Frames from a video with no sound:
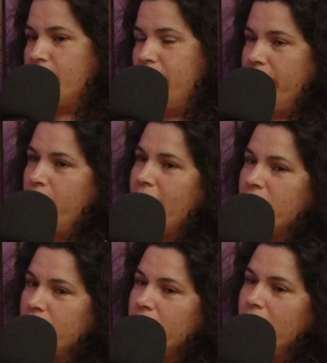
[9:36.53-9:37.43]
But if you
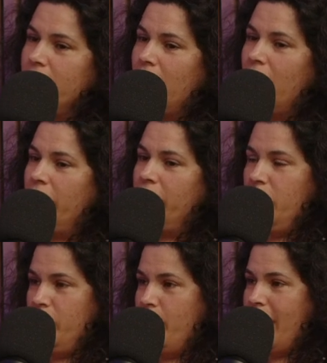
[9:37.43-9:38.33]
actually learn
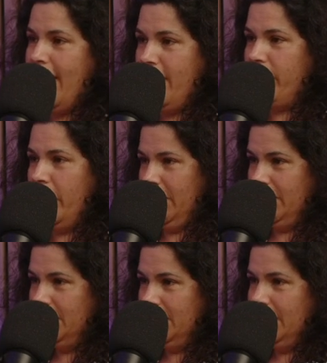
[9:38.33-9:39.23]
human behaviour,